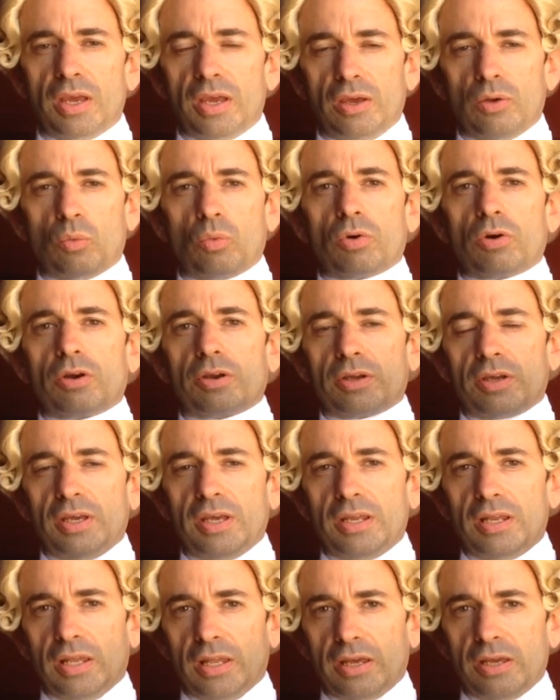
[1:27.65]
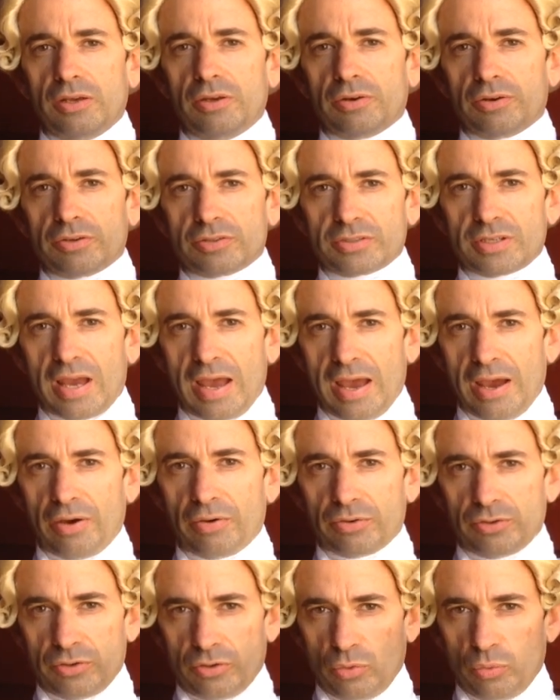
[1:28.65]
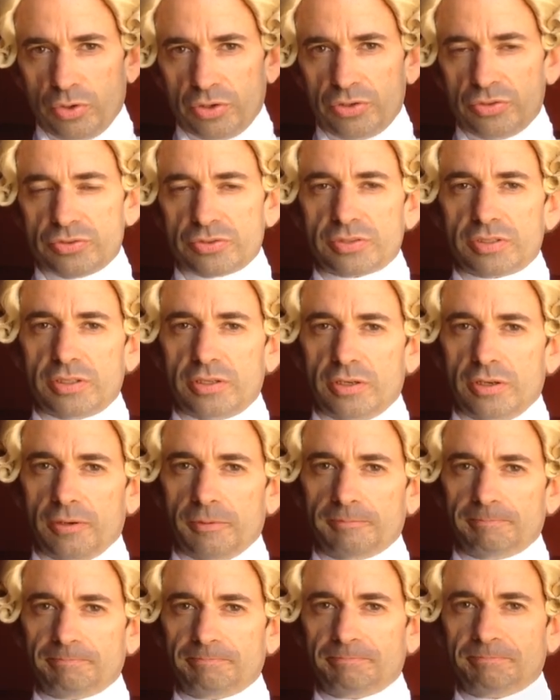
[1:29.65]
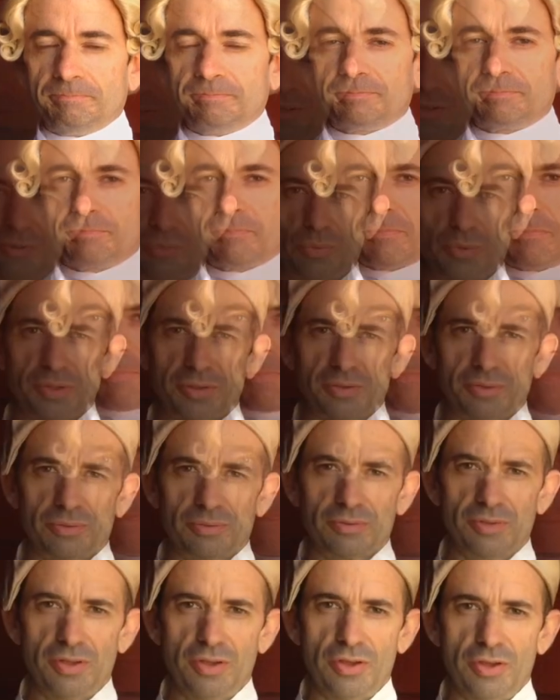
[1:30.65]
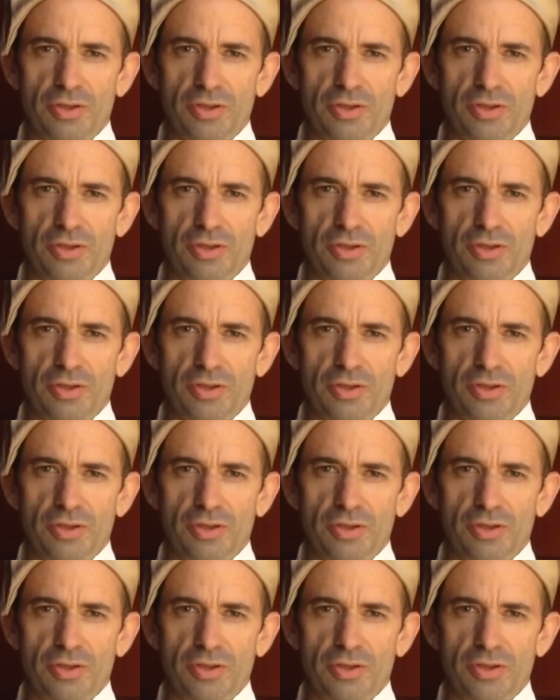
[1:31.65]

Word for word: and work in layers out to what you see here. Very well.